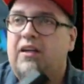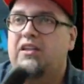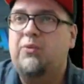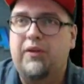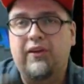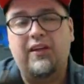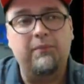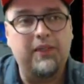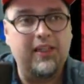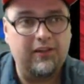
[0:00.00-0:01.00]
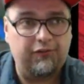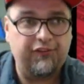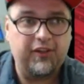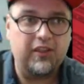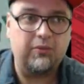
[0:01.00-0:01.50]
to where there can be
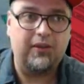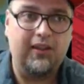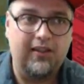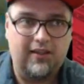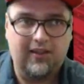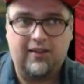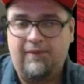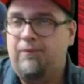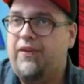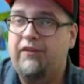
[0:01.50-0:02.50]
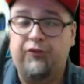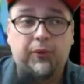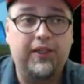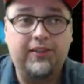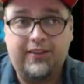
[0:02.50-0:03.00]
interference the the
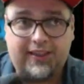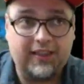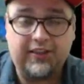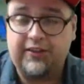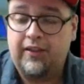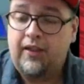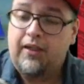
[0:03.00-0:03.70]
infrared sensor,